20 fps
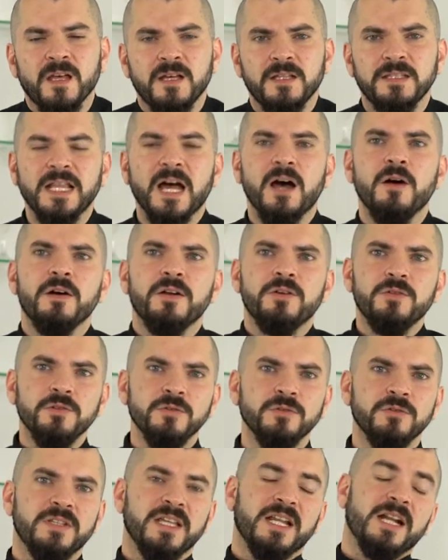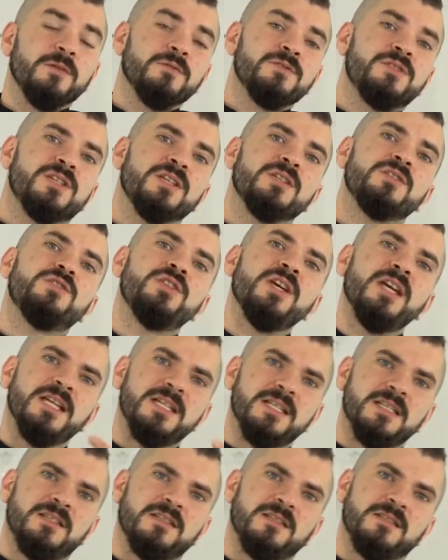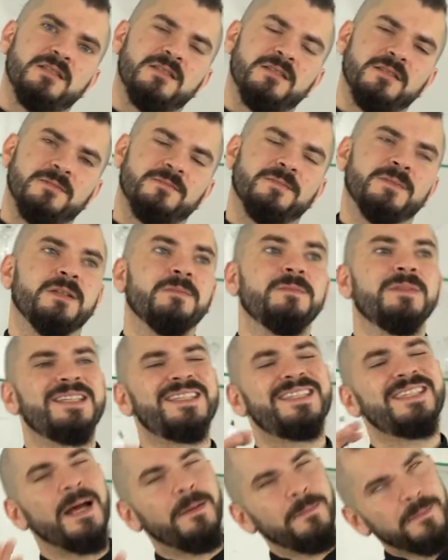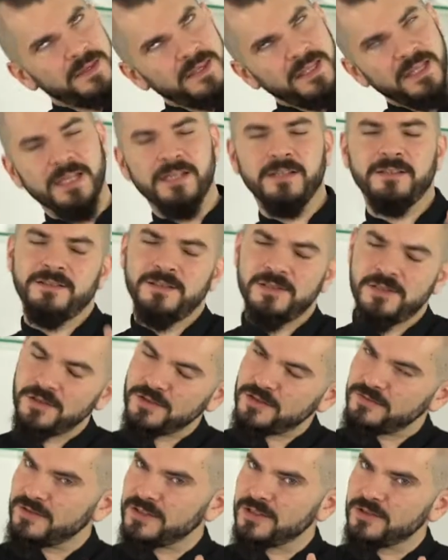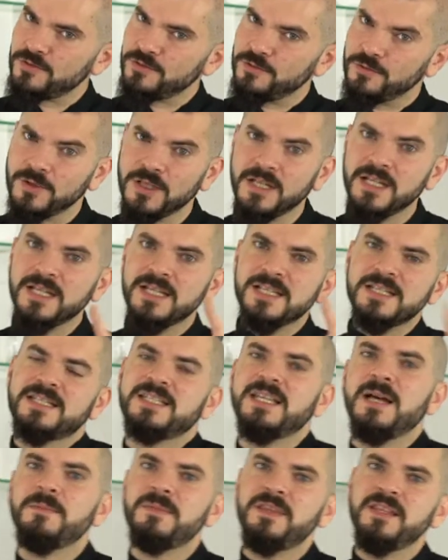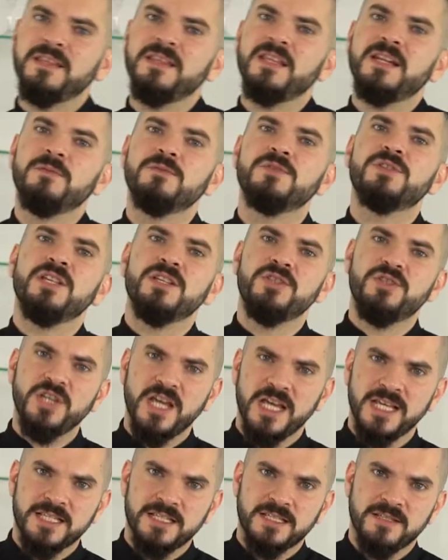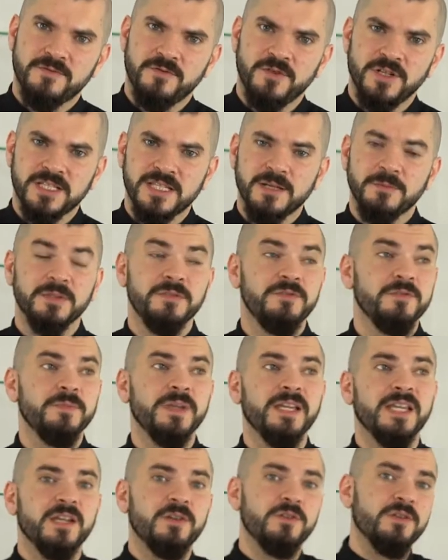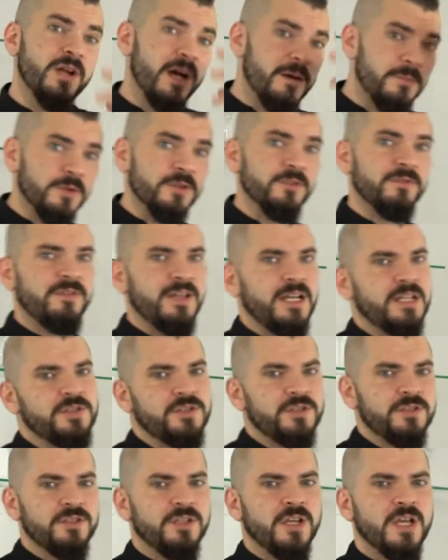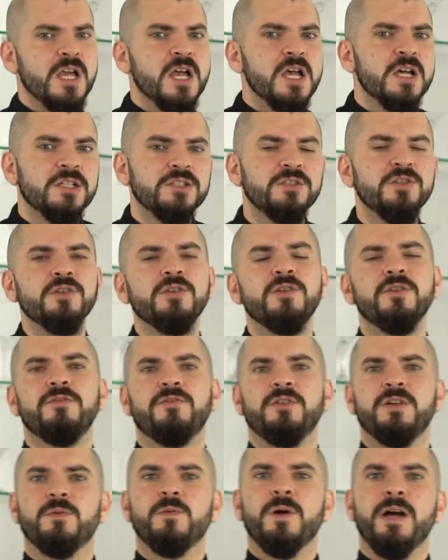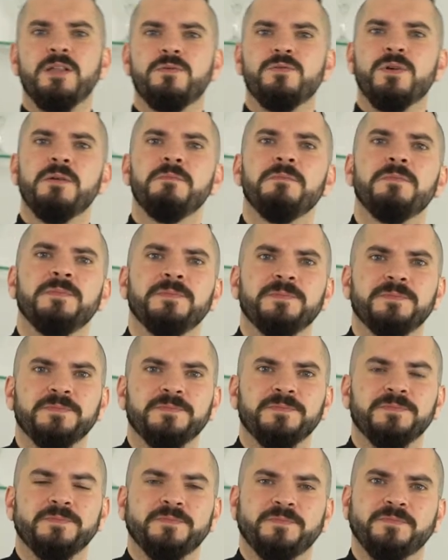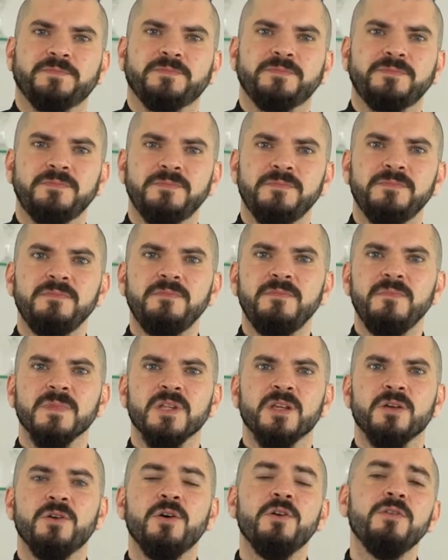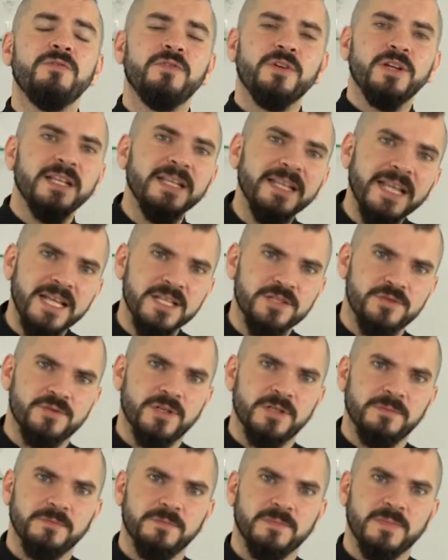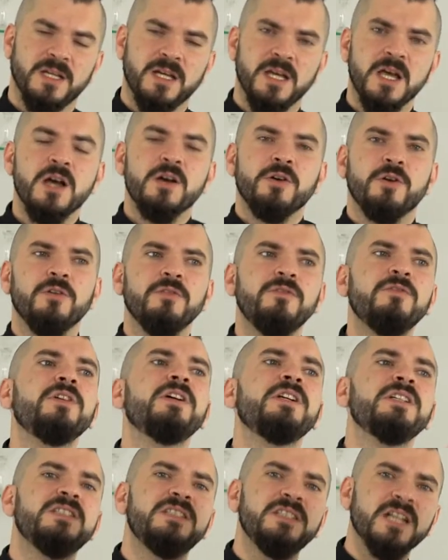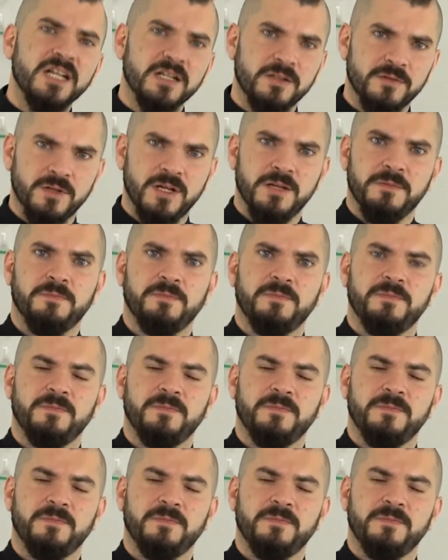Now, a rule that I would suggest, something, it's not even a rule, something that I would suggest, for example, if you make a rum old-fashioned, don't go for a white rum. Go for an aged rum. Go for a dark rum.